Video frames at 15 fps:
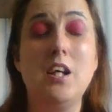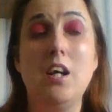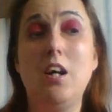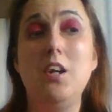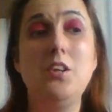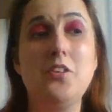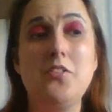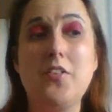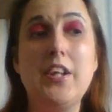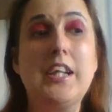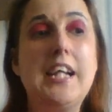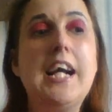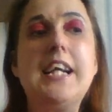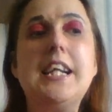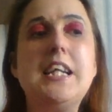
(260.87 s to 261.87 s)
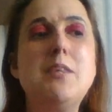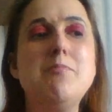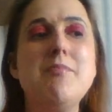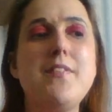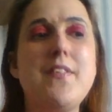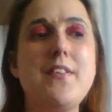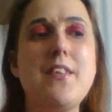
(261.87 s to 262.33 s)
a lot of
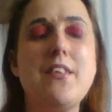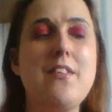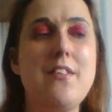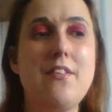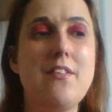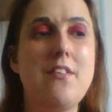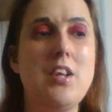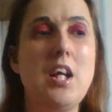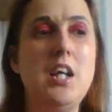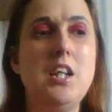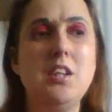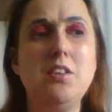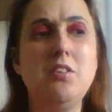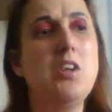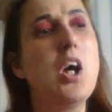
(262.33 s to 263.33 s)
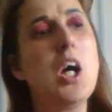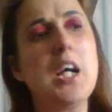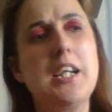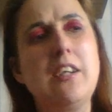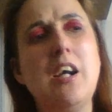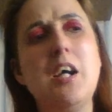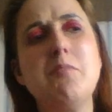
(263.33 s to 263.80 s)
games uh,
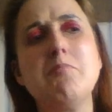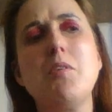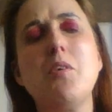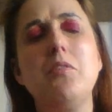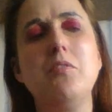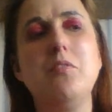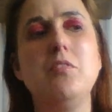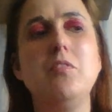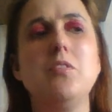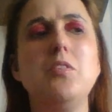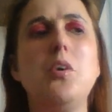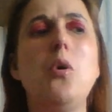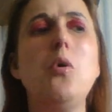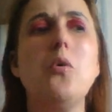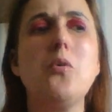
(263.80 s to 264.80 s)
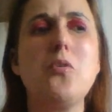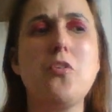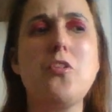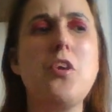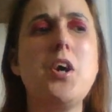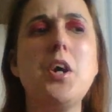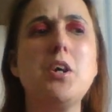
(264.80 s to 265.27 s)
like um,
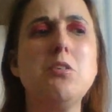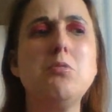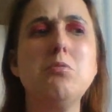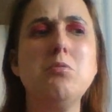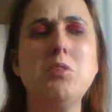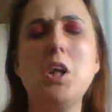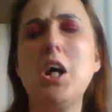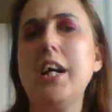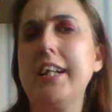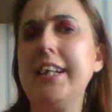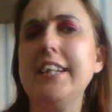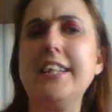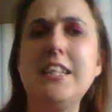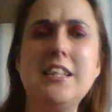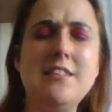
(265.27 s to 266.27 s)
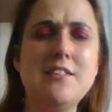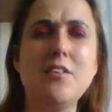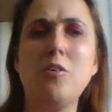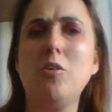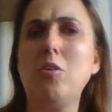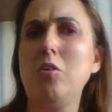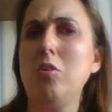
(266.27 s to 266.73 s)
also like an
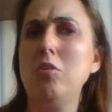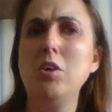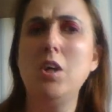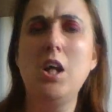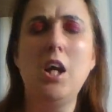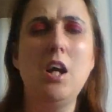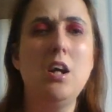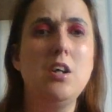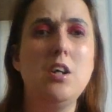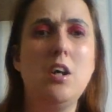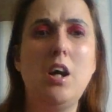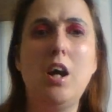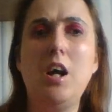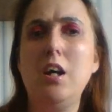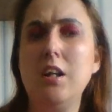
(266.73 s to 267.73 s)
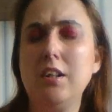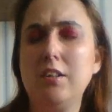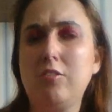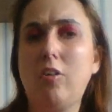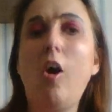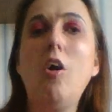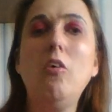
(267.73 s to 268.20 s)
indoor a
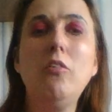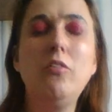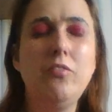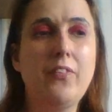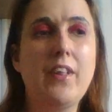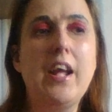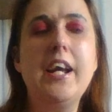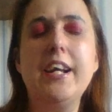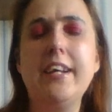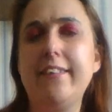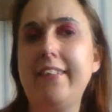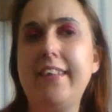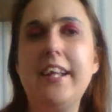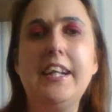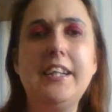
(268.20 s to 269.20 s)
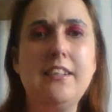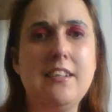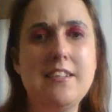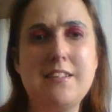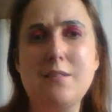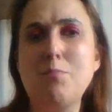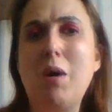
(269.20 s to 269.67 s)
golf thing
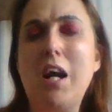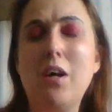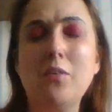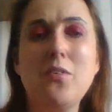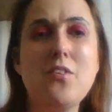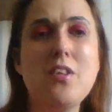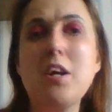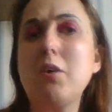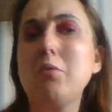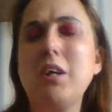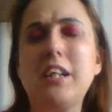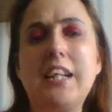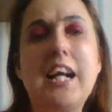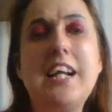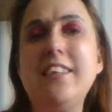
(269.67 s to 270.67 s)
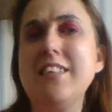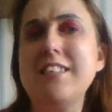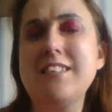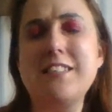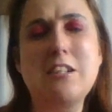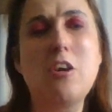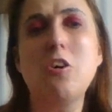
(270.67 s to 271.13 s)
as well so again
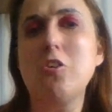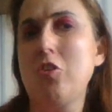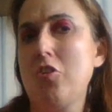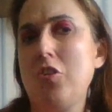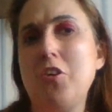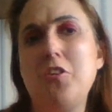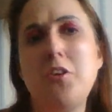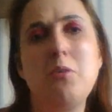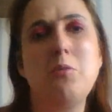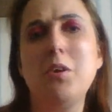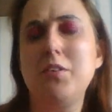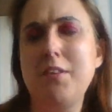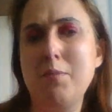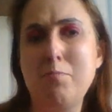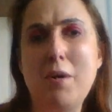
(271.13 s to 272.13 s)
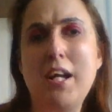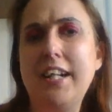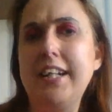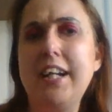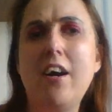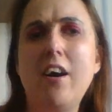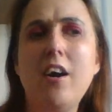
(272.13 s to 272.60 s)
there's lots to do on the
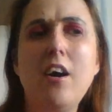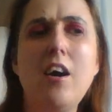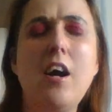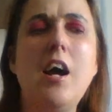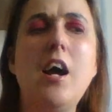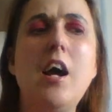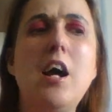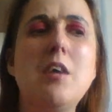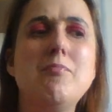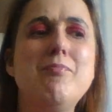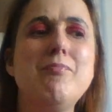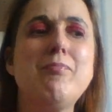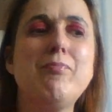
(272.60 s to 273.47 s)
PR um,